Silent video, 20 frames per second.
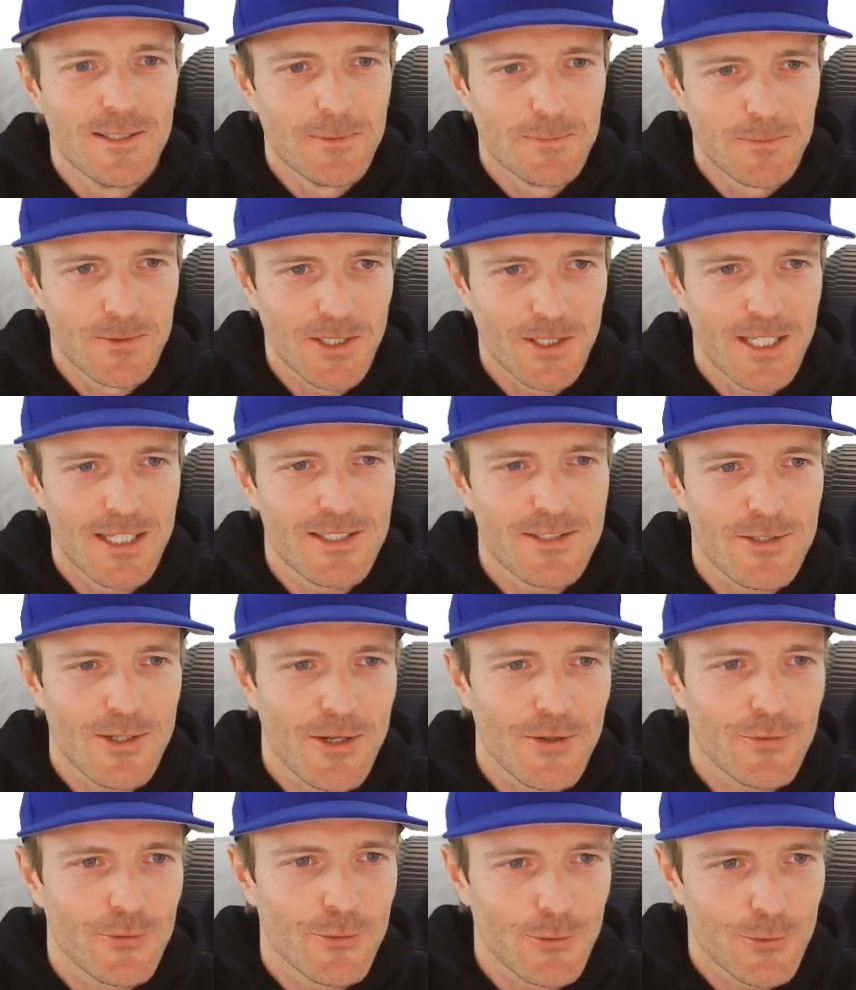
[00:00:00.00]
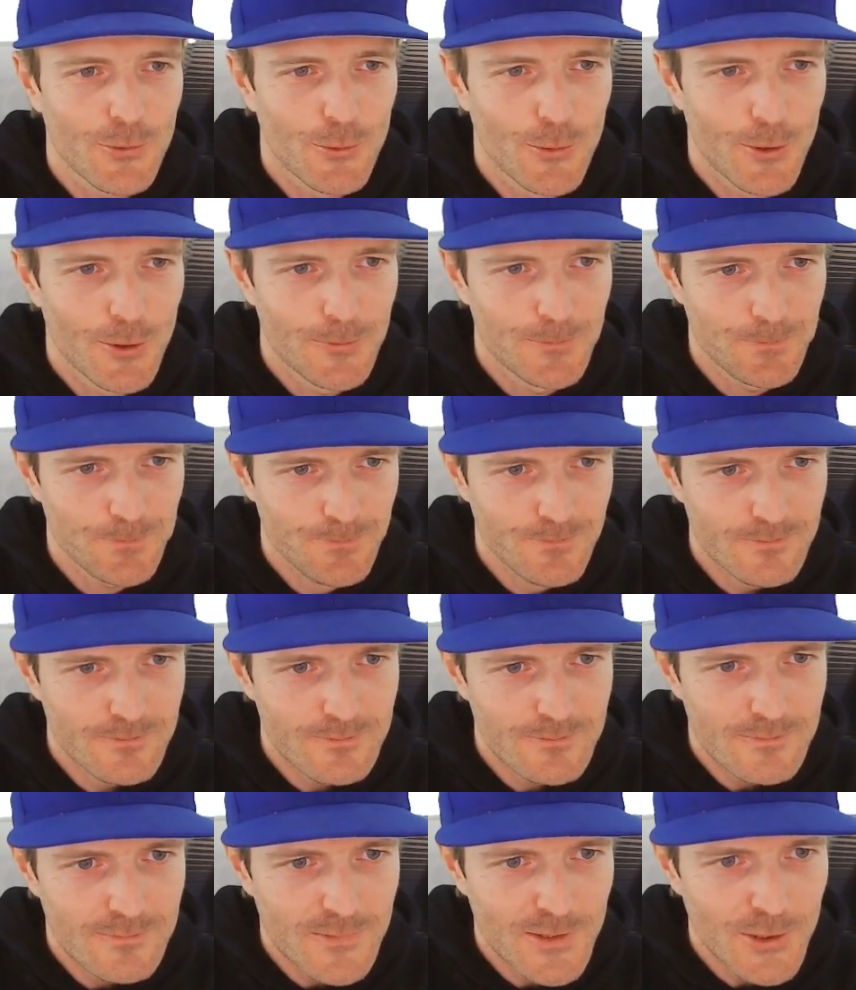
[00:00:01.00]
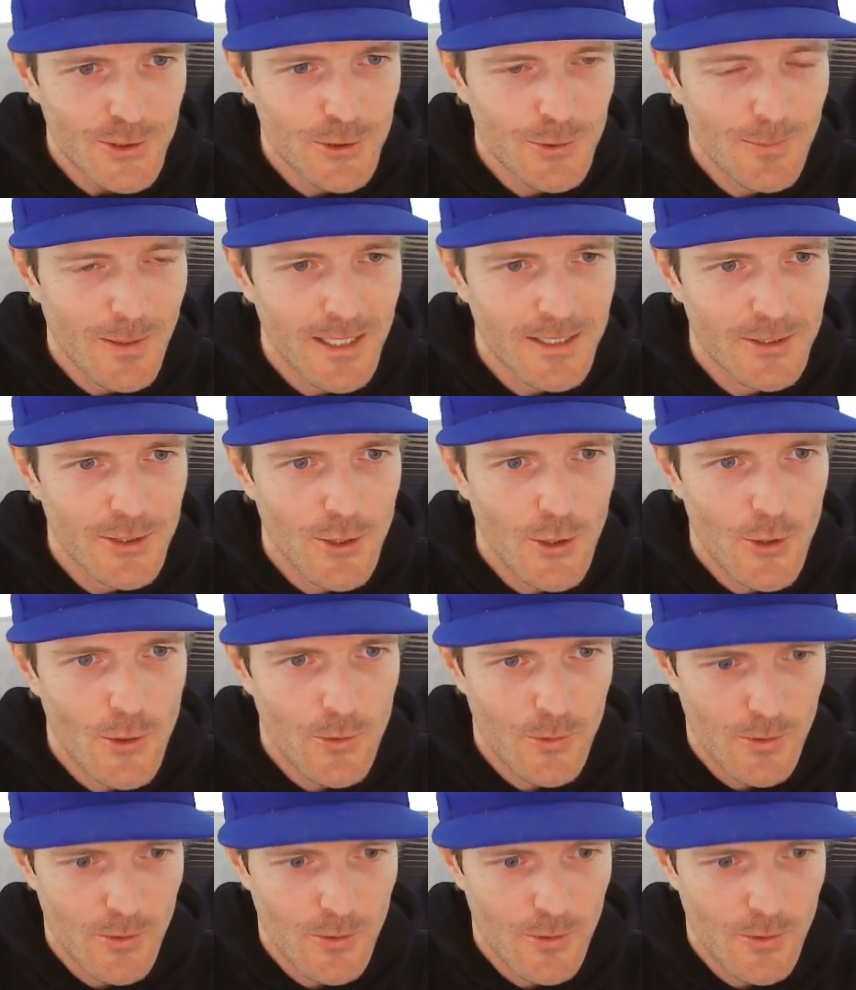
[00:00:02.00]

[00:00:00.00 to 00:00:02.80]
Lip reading: That is also cool. You might know